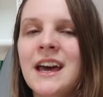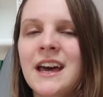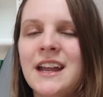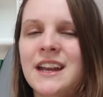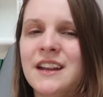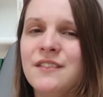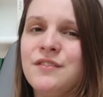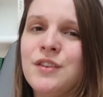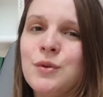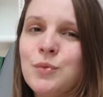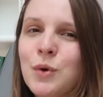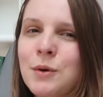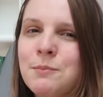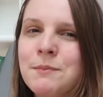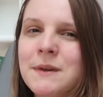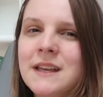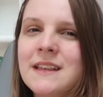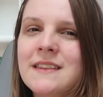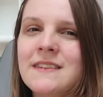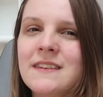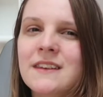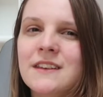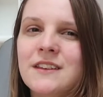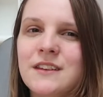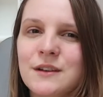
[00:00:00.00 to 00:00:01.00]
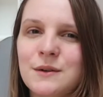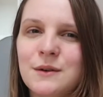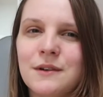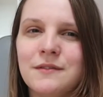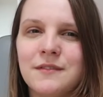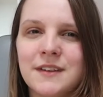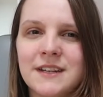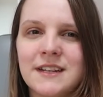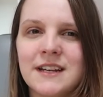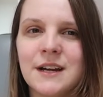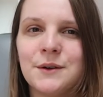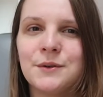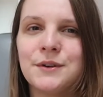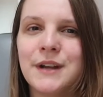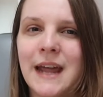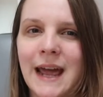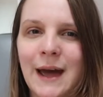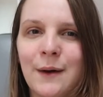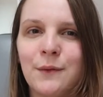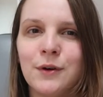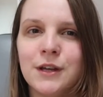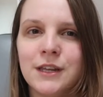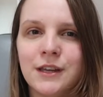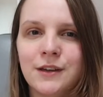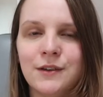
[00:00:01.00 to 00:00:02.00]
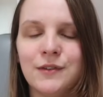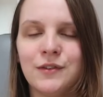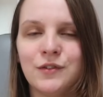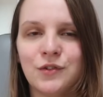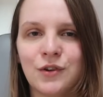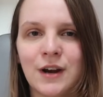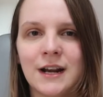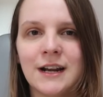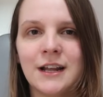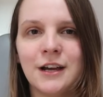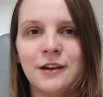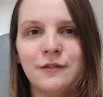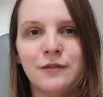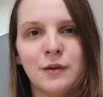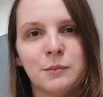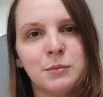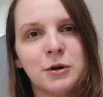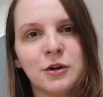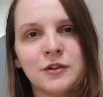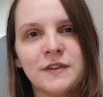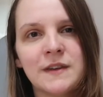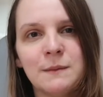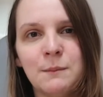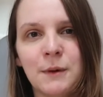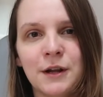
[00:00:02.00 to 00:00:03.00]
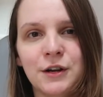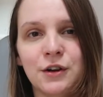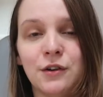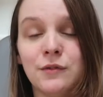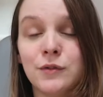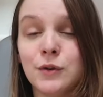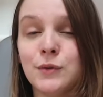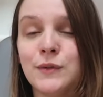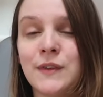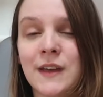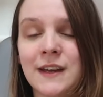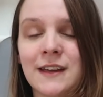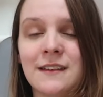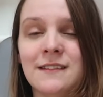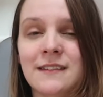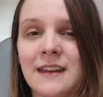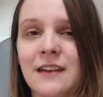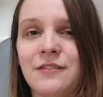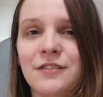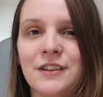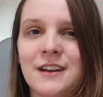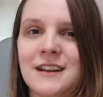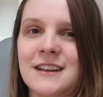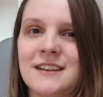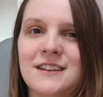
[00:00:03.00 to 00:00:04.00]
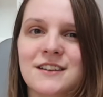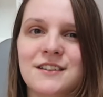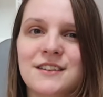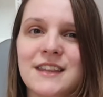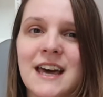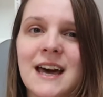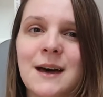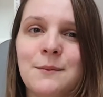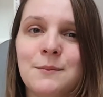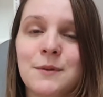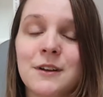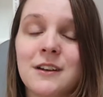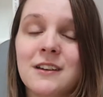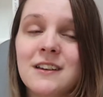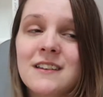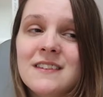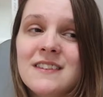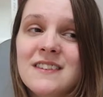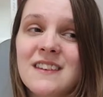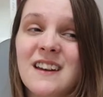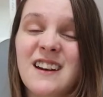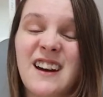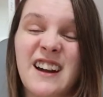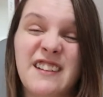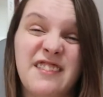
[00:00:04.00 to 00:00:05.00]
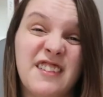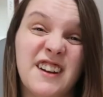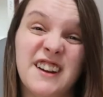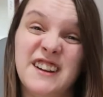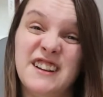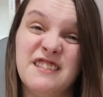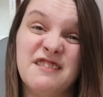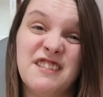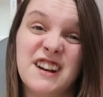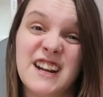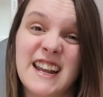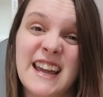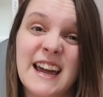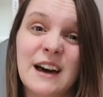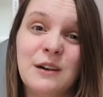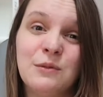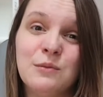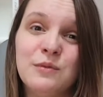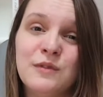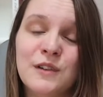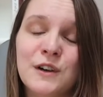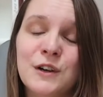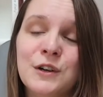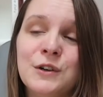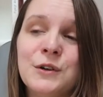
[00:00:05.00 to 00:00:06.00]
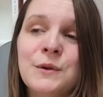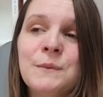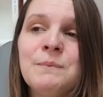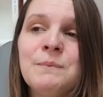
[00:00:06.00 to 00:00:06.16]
And if you want me to do a video on how I use Trello for plotting my novels, I can definitely do that because I find it really helpful.